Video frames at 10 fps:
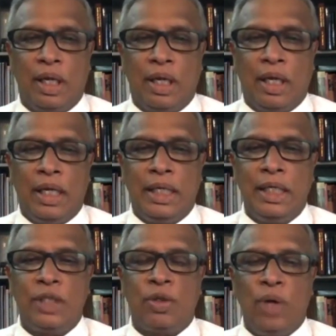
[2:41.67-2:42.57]
It
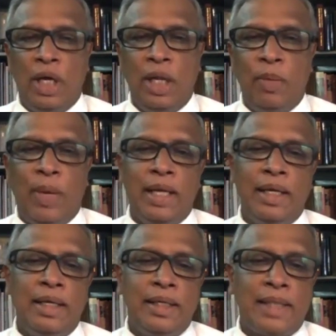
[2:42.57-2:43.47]
is only
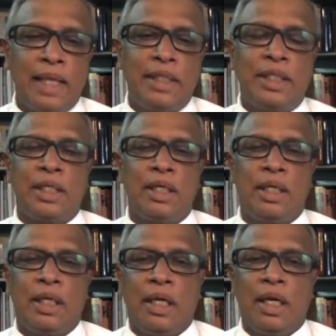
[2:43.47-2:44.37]
when such
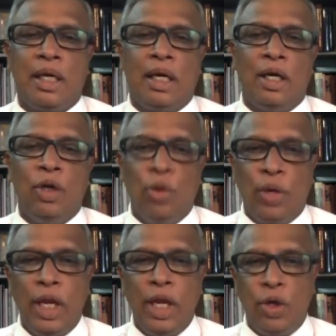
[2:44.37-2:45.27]
look
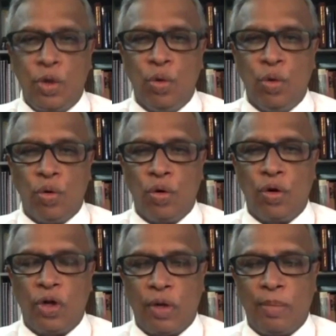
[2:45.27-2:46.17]
into
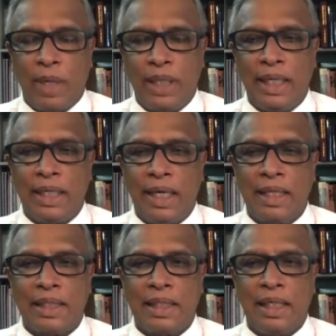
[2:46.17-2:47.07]
by the
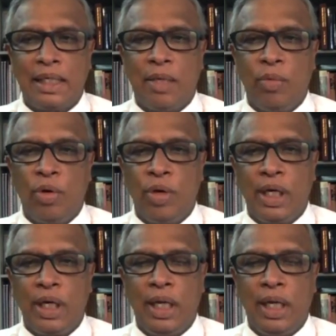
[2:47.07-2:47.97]
international
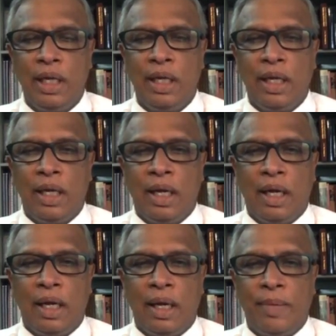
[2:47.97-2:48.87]
community
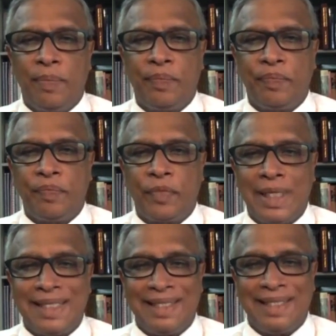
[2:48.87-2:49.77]

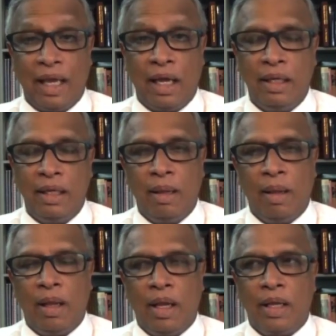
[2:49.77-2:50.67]
is there
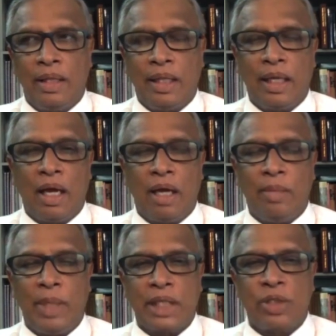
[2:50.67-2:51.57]
that the
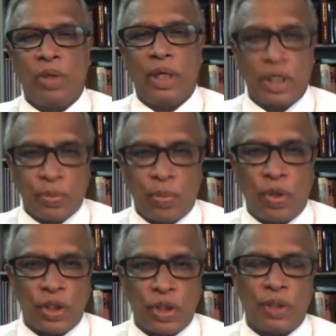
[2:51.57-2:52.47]
government actually
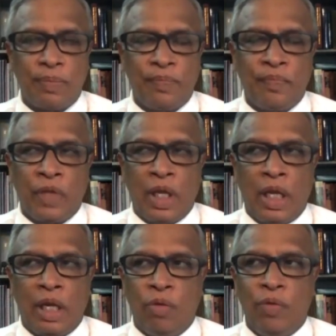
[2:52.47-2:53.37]
responds.
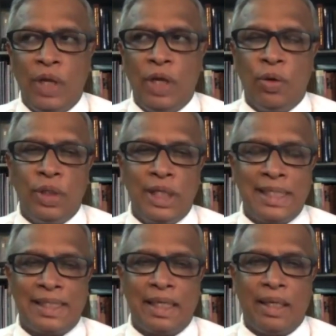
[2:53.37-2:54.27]
Now, we know
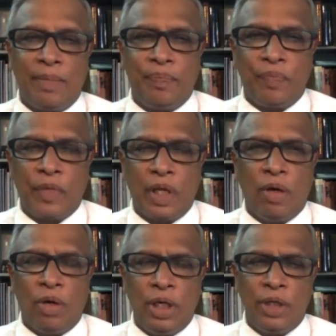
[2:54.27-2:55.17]
this
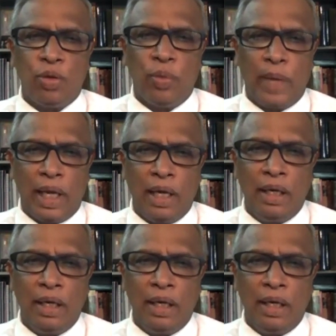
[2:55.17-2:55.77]
only too well